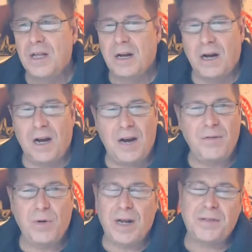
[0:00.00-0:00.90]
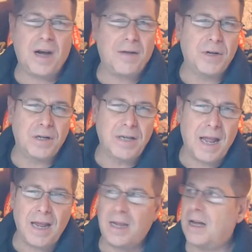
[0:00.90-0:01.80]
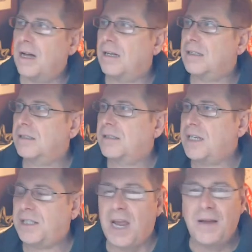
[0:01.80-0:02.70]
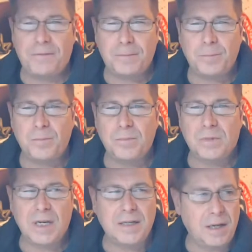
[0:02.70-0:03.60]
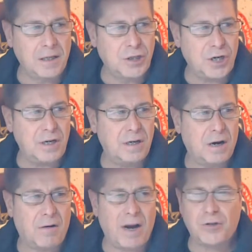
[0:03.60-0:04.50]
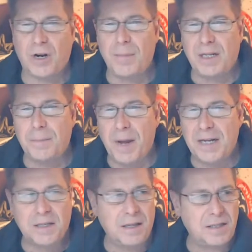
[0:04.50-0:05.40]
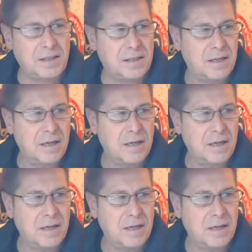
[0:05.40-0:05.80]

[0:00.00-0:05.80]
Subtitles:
Everyone out there, have a good day. Stay safe. Stay diligent. All right, try to make the best of this.